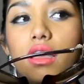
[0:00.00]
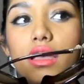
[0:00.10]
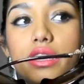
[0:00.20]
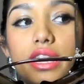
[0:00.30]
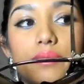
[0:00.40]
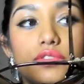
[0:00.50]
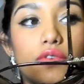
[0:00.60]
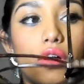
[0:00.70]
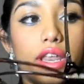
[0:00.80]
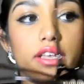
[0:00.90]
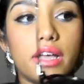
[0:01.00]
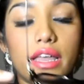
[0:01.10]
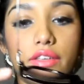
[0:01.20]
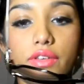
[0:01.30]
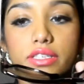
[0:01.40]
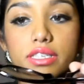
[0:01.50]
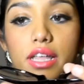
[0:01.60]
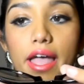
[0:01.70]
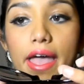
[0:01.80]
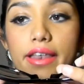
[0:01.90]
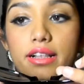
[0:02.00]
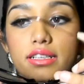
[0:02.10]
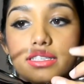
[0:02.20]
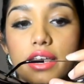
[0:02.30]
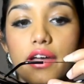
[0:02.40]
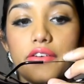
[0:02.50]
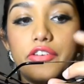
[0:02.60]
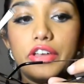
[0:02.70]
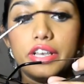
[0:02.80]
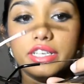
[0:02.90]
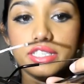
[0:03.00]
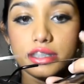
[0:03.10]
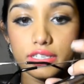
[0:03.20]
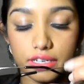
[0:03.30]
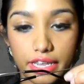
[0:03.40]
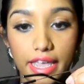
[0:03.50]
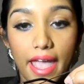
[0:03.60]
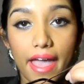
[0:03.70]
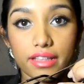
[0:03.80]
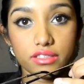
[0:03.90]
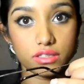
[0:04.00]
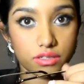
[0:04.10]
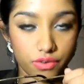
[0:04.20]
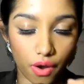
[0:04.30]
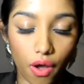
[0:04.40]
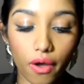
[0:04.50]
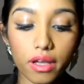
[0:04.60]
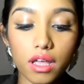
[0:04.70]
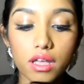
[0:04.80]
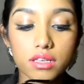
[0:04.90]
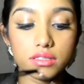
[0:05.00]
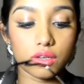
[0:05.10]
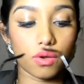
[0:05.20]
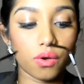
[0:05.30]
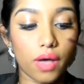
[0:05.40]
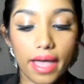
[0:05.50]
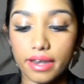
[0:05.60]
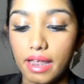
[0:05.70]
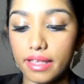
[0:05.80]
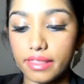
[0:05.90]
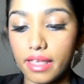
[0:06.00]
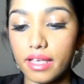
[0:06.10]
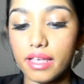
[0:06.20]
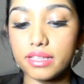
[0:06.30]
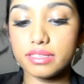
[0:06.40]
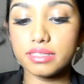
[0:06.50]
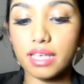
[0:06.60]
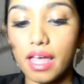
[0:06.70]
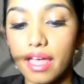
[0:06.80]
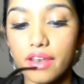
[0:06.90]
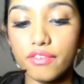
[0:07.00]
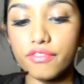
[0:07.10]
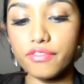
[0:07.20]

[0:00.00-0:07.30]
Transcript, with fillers: it keeps falling and you can see the handles they are really sturdy and strong so and I think it's kind of